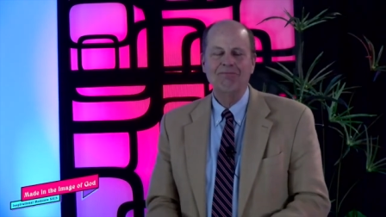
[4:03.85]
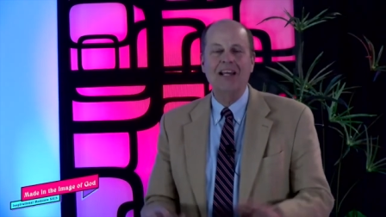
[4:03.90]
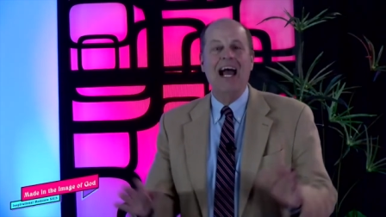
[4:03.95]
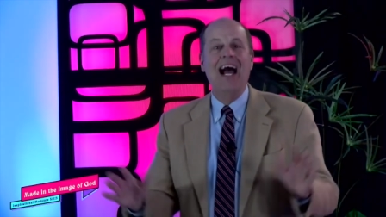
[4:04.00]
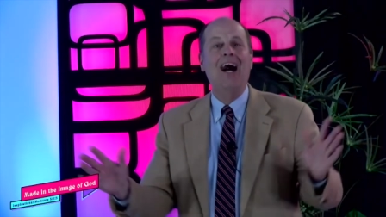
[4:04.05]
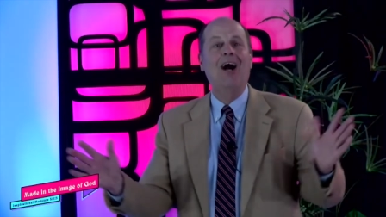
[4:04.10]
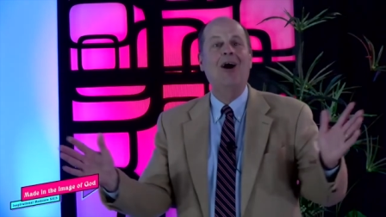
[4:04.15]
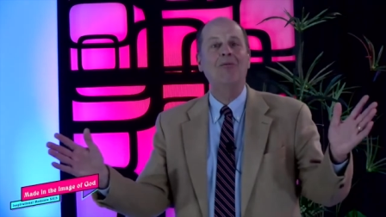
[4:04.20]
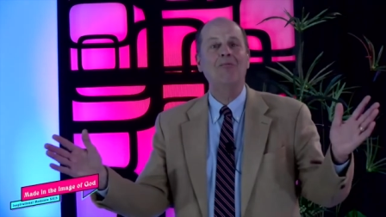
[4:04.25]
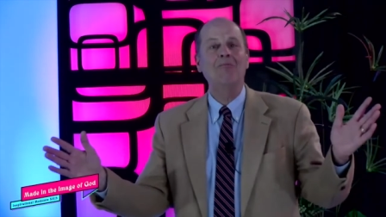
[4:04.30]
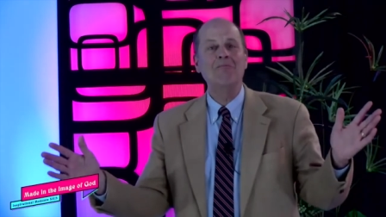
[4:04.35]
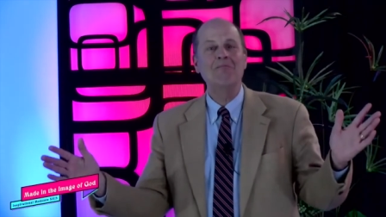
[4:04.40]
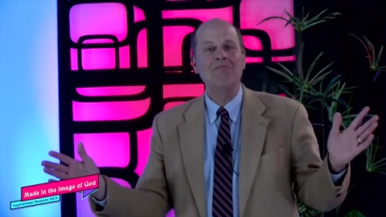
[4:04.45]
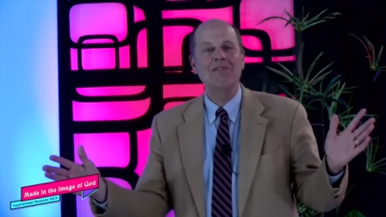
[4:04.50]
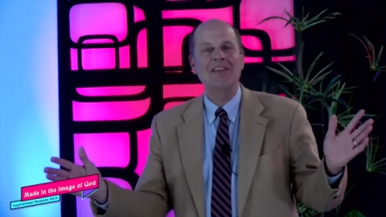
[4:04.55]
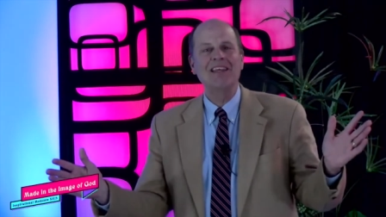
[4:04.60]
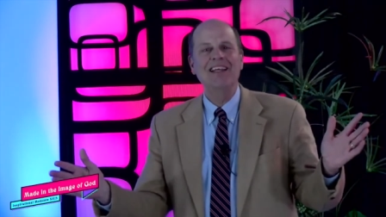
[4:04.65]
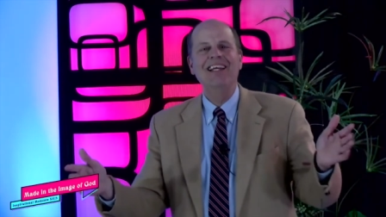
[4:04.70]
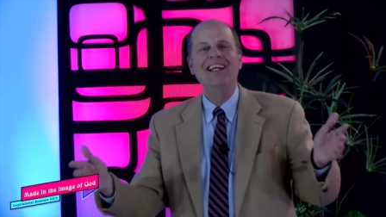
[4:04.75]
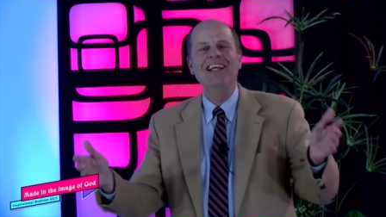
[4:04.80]
Now,
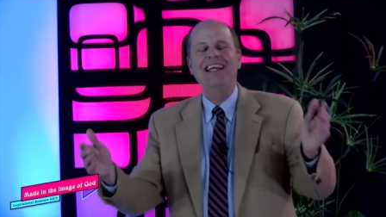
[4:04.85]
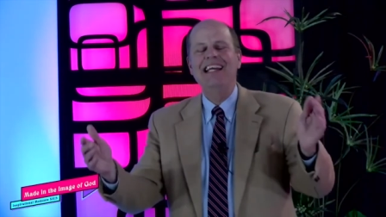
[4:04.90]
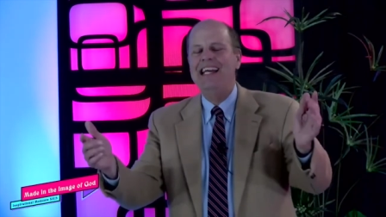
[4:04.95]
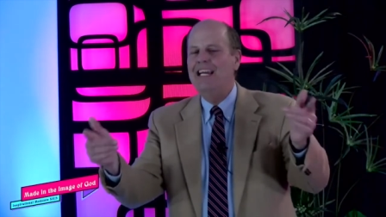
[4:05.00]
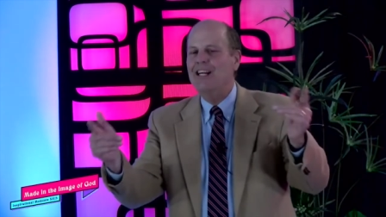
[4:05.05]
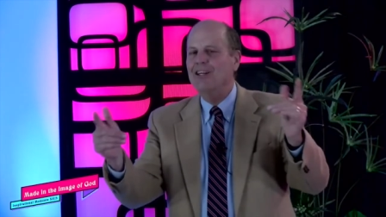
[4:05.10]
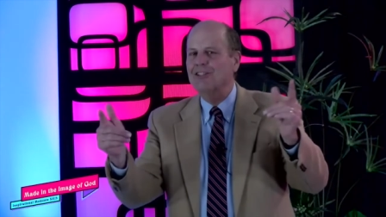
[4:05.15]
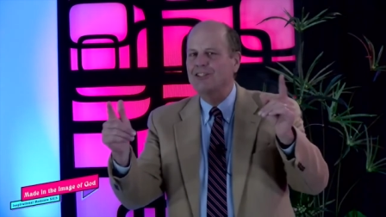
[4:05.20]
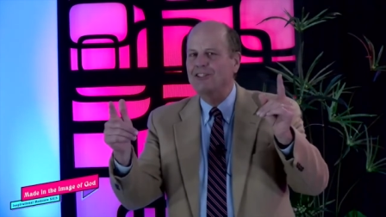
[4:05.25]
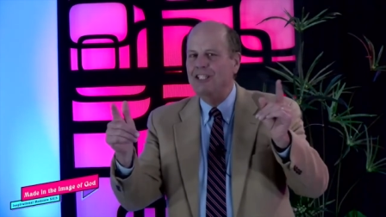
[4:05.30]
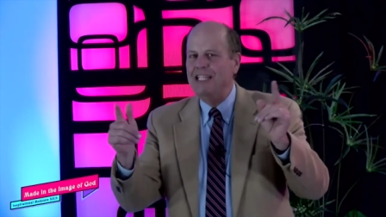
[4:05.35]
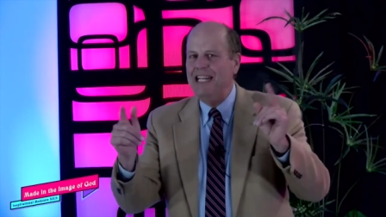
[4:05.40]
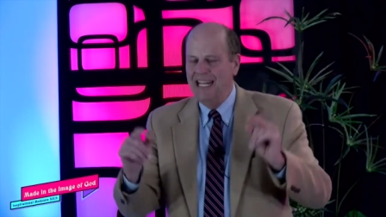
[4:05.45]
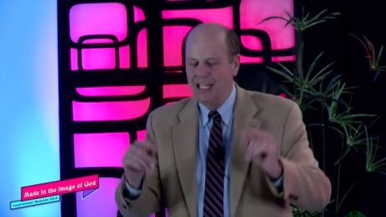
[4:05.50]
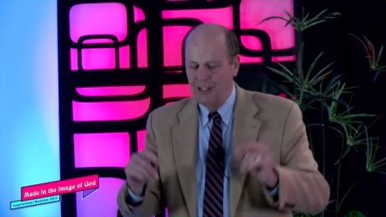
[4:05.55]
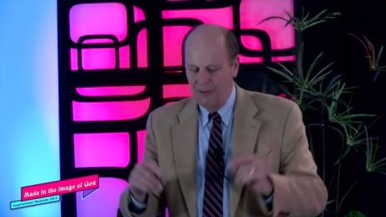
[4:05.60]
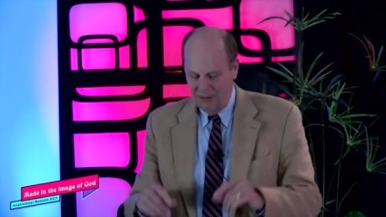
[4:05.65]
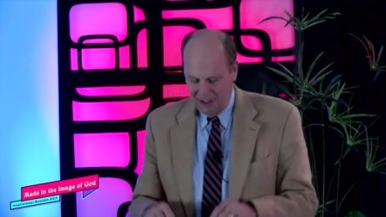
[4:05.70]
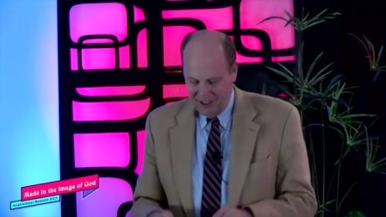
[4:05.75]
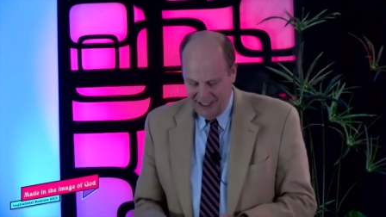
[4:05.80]
here's the
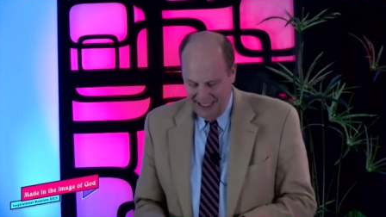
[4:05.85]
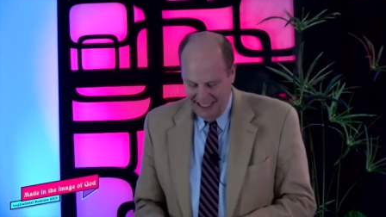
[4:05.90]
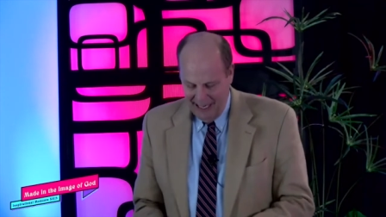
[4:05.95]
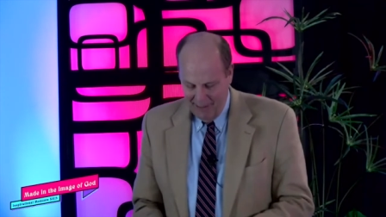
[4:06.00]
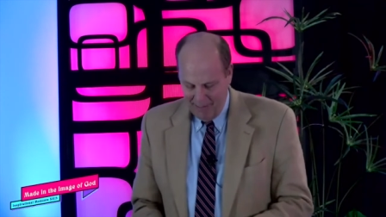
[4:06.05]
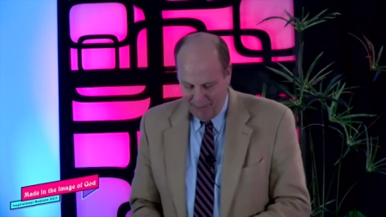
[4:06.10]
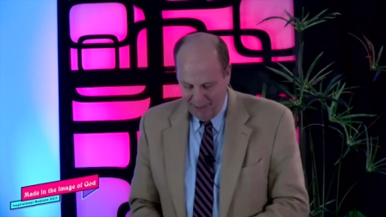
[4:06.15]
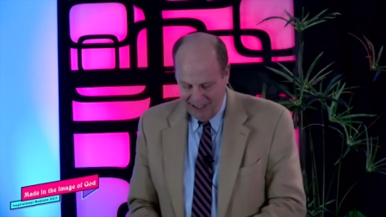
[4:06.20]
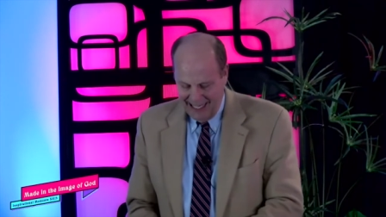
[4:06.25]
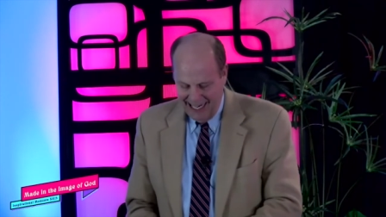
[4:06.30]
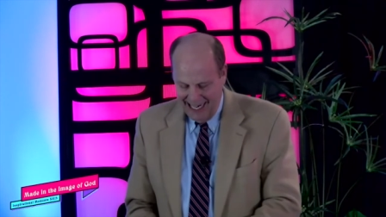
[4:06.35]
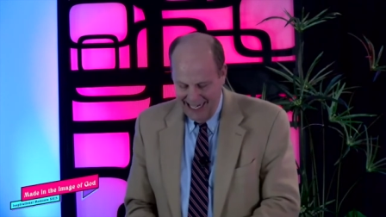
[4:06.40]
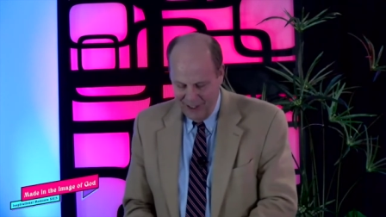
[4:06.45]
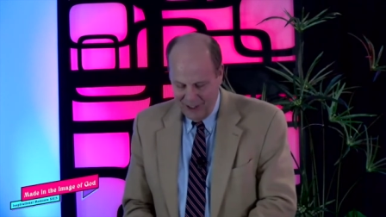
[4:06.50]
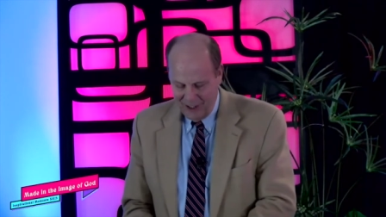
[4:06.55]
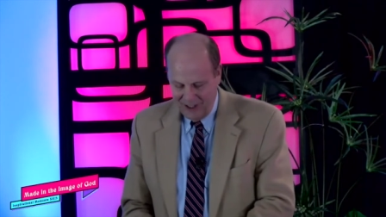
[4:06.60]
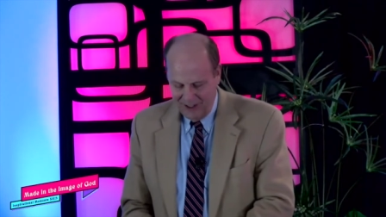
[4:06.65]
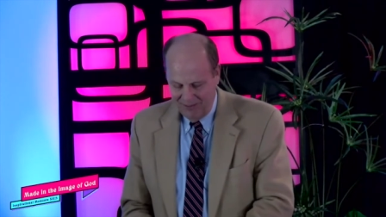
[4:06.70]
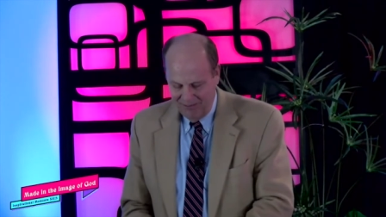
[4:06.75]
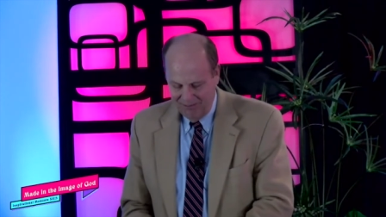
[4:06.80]
interesting
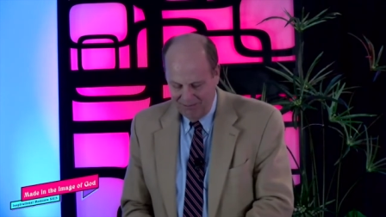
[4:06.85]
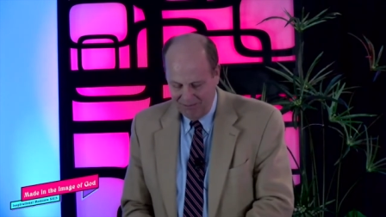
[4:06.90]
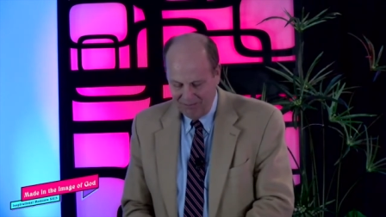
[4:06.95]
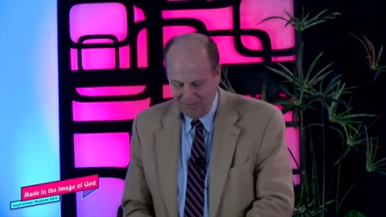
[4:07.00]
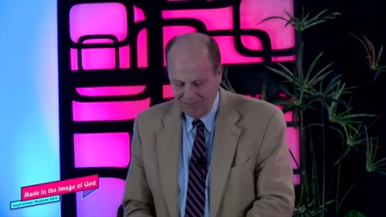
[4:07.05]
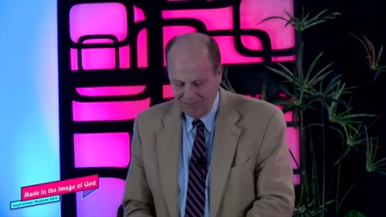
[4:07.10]
implication